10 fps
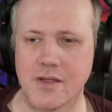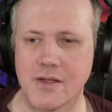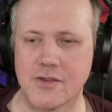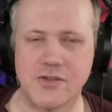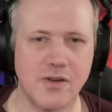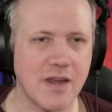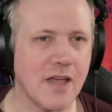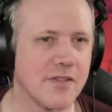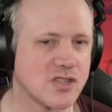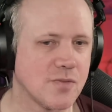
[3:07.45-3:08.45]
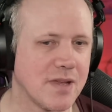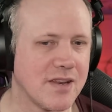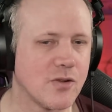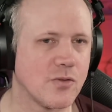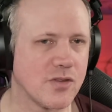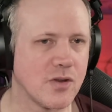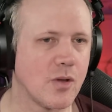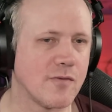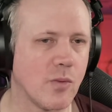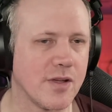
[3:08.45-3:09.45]
So now there should be little to
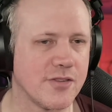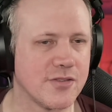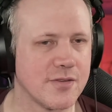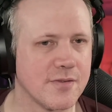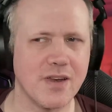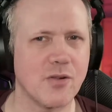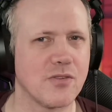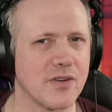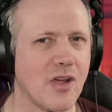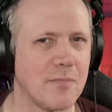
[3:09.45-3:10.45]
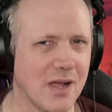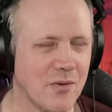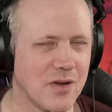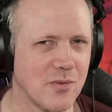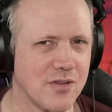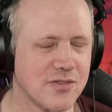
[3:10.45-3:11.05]
no background noise,